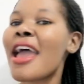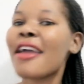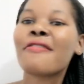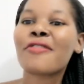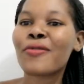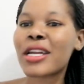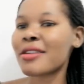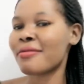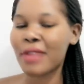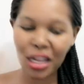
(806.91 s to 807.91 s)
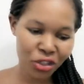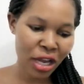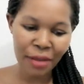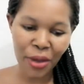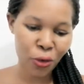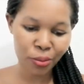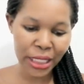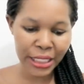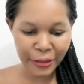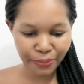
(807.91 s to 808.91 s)
I try by all
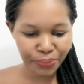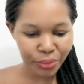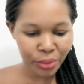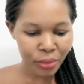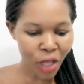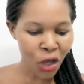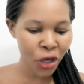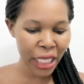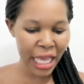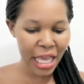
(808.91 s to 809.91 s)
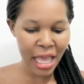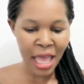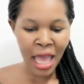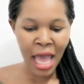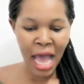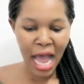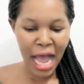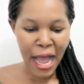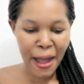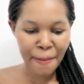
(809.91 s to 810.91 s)
means. Okay,
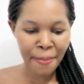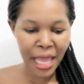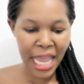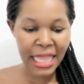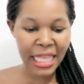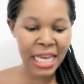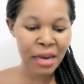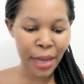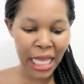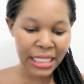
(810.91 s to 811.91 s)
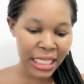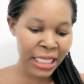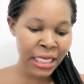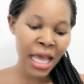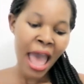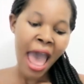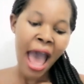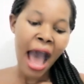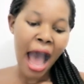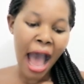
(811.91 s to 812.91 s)
and then number 18,
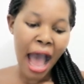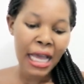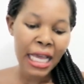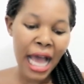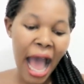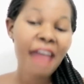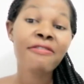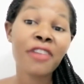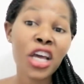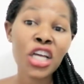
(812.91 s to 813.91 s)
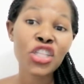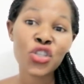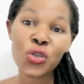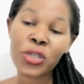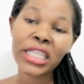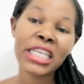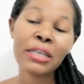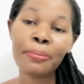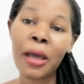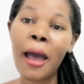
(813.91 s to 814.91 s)
I've learned to
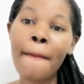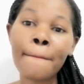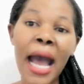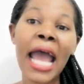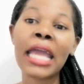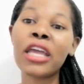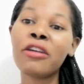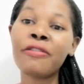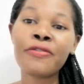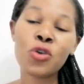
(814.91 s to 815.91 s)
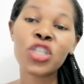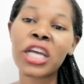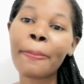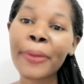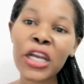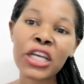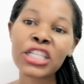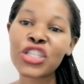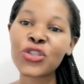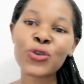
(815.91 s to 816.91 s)
keep my future
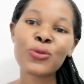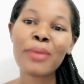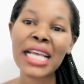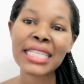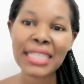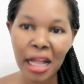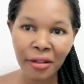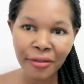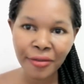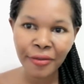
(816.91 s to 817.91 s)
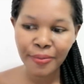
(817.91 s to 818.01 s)
plans to myself.